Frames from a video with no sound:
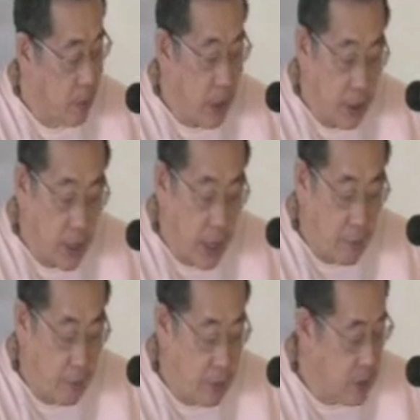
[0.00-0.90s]
Yet it
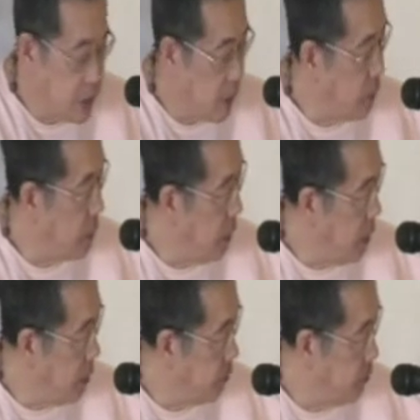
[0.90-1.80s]
happens in every
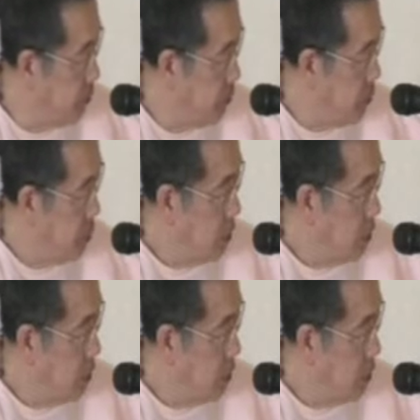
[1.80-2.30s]
life.